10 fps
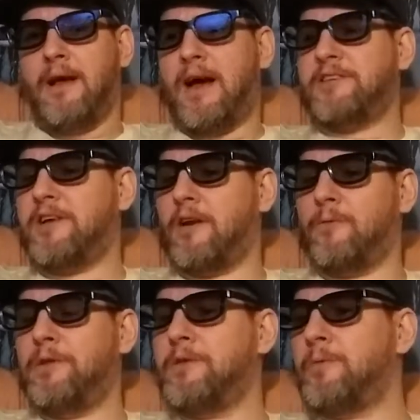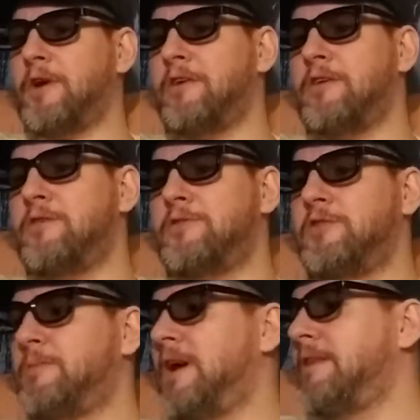I actually got a really weird
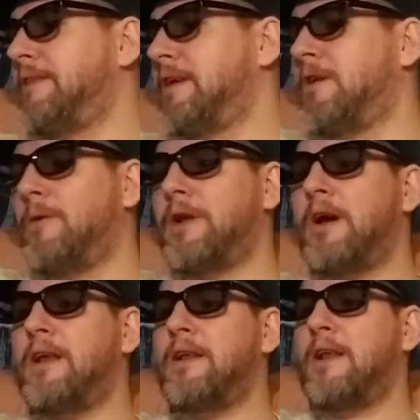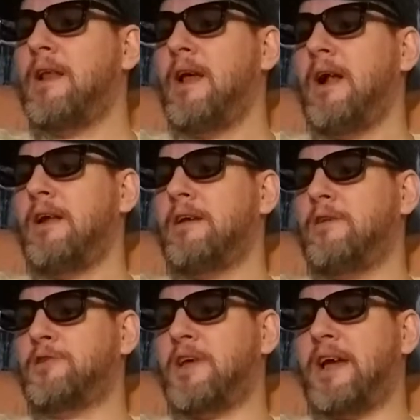YouTube kind of thing going on. It
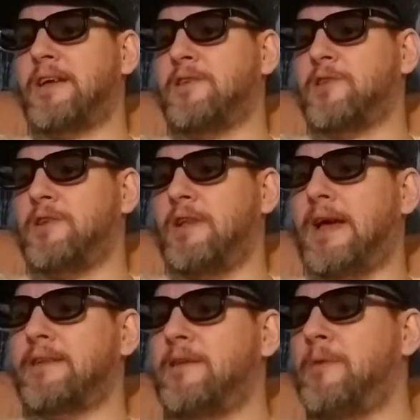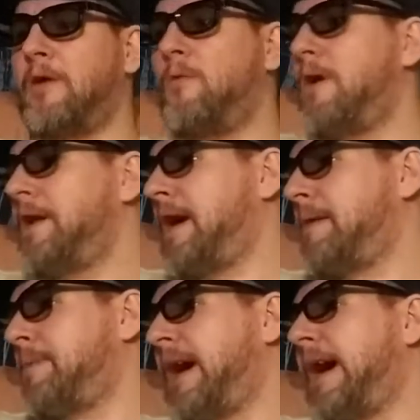looks like I can select them on one
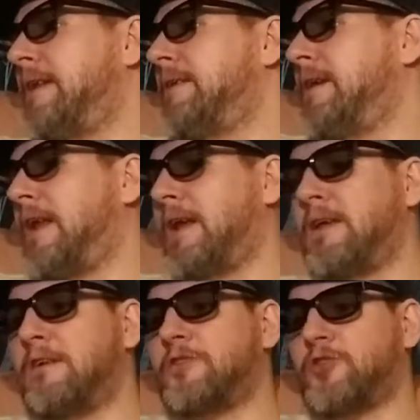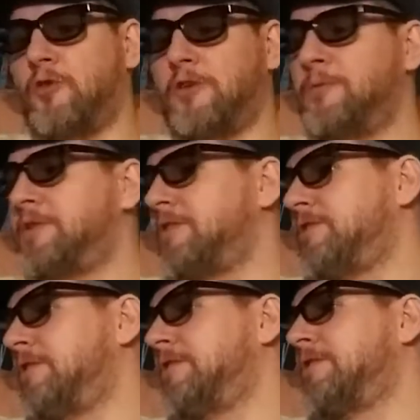iPad and I can control it with the
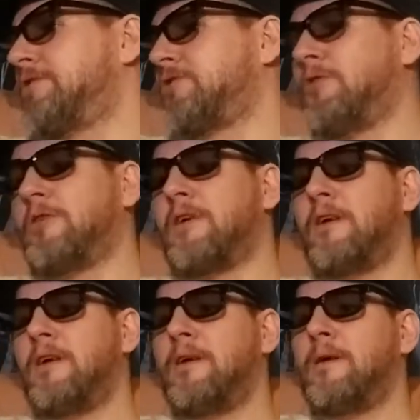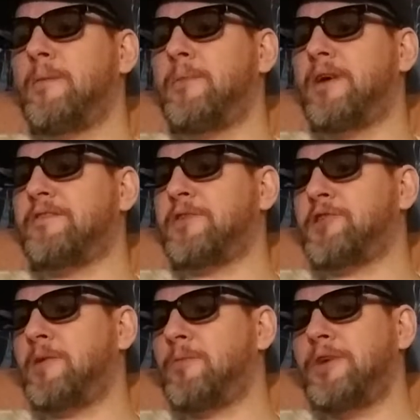Shield controller, but for
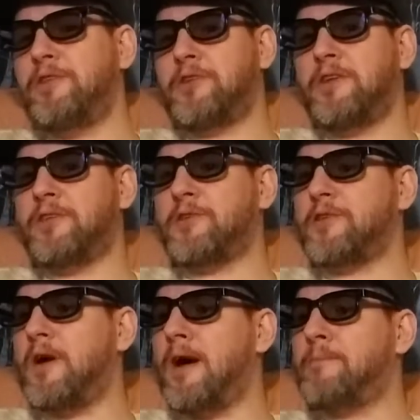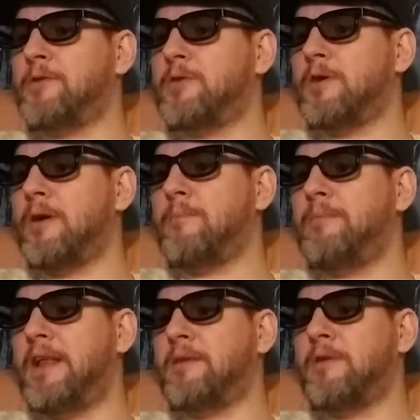some reason it stopped
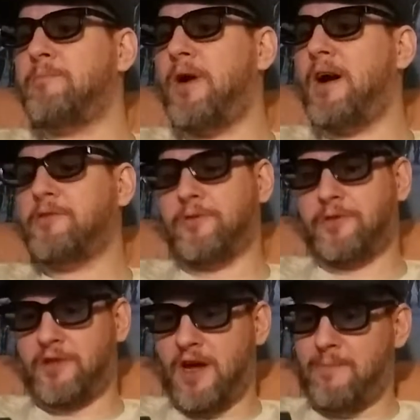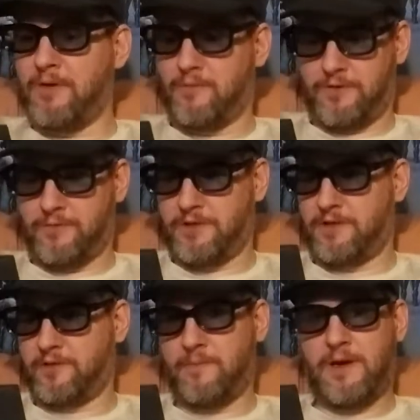letting me pause or stop it, which really
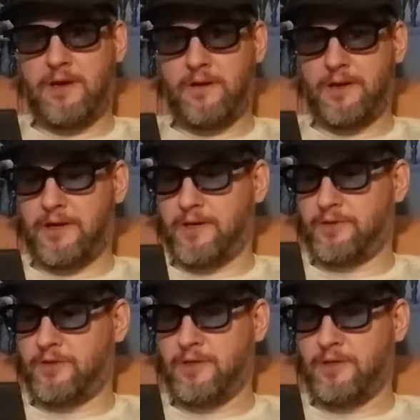doesn't matter, I guess.